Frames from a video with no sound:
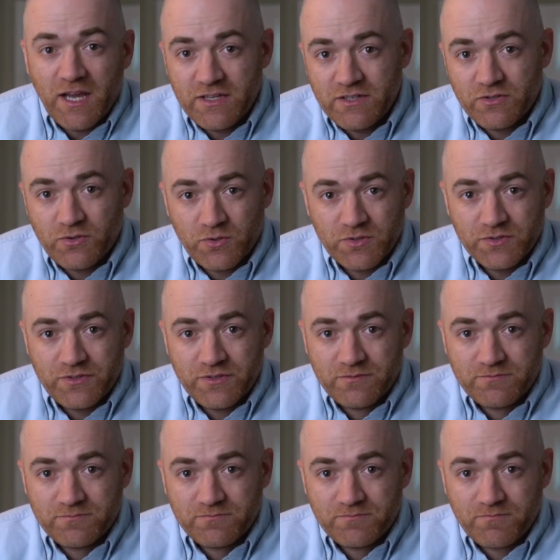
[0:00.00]
and hold.
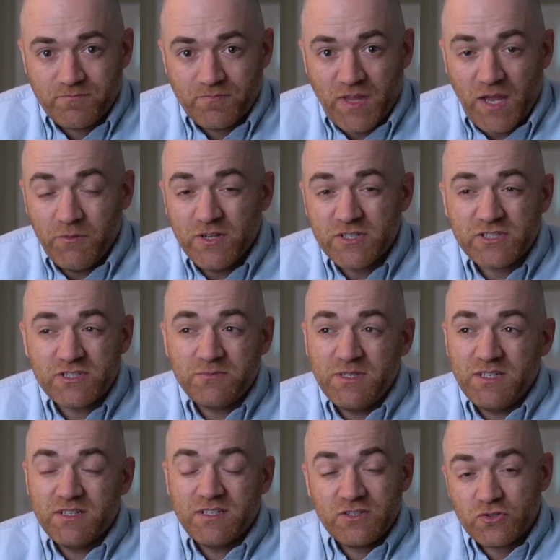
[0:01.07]
I want you to
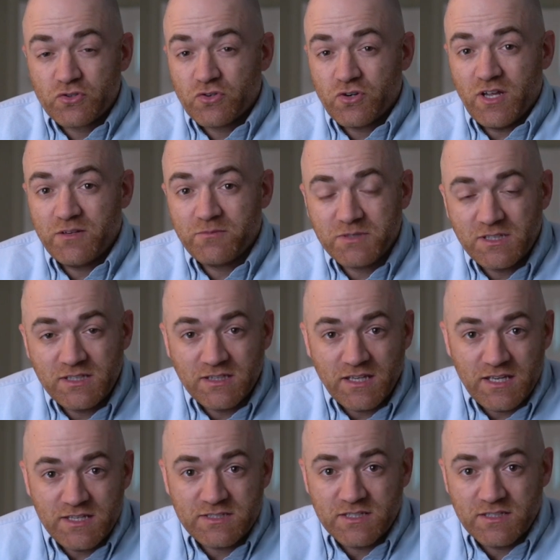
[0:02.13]
be incredibly
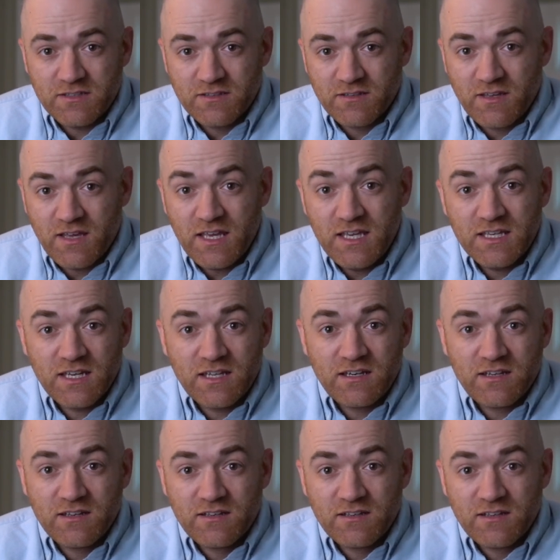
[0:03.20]
lazy.
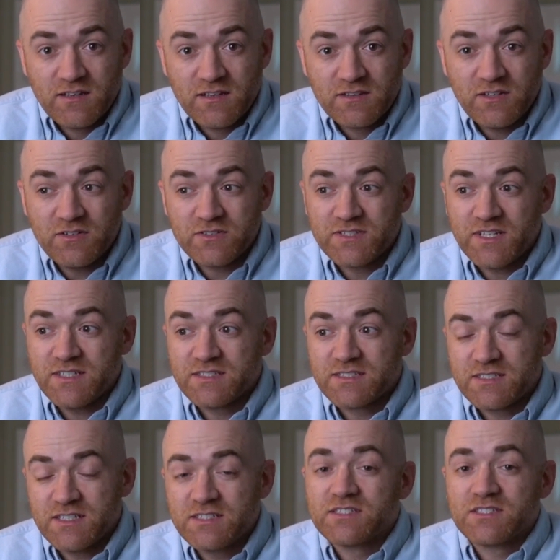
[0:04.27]
And there's a
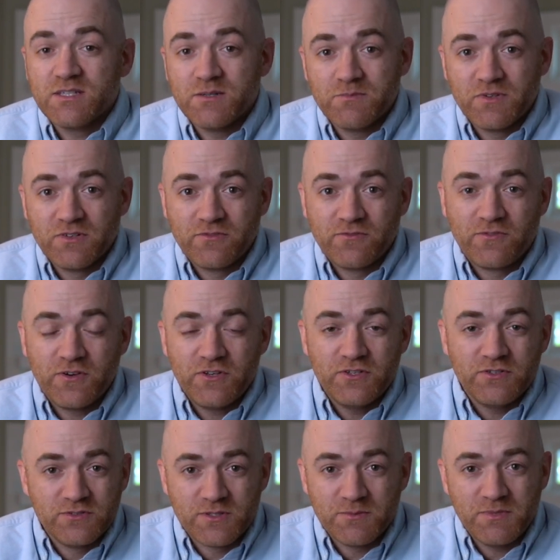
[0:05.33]
system for
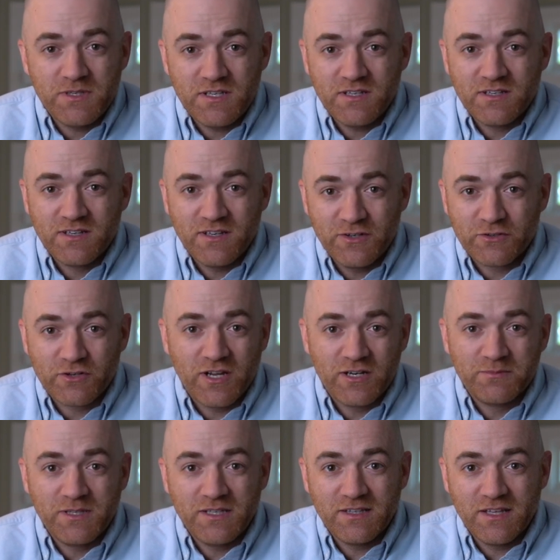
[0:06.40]
you to be
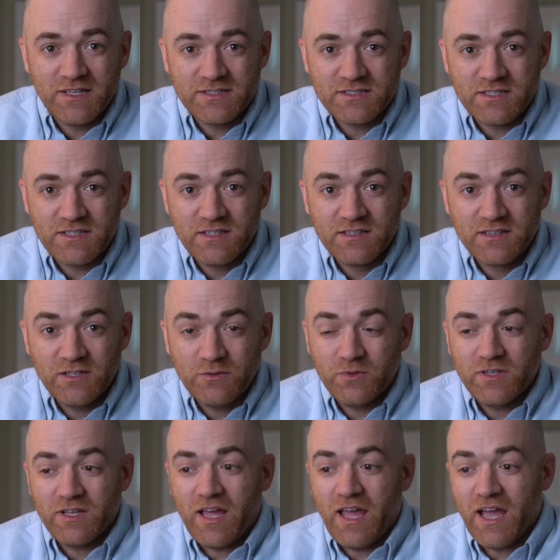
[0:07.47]
incredibly lazy that
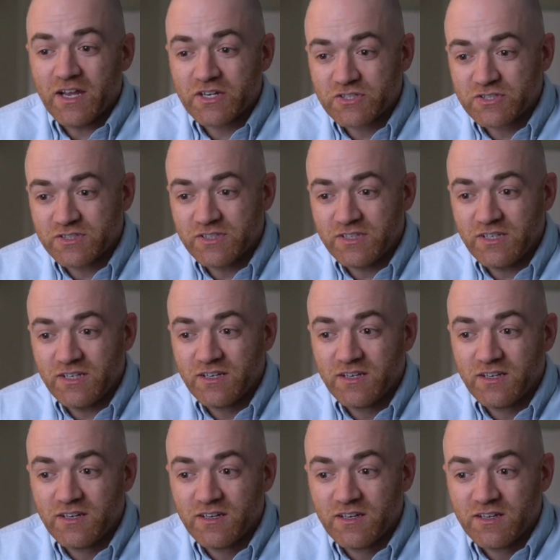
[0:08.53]
will actually
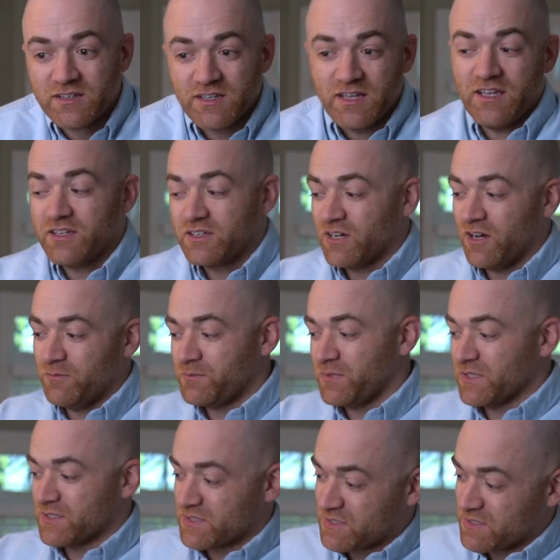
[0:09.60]

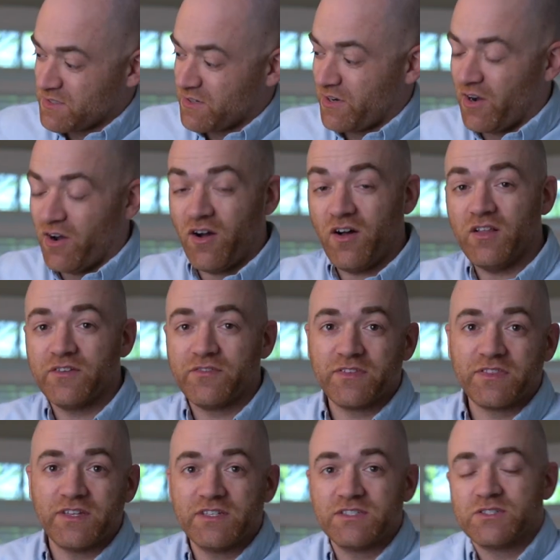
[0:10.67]
encompass all of the
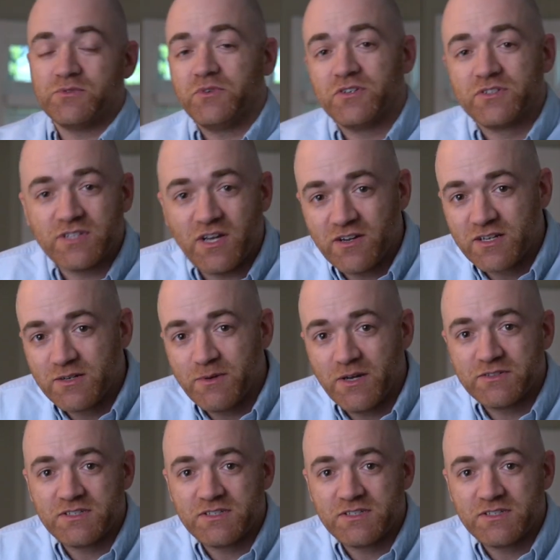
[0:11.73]
things that we were talking about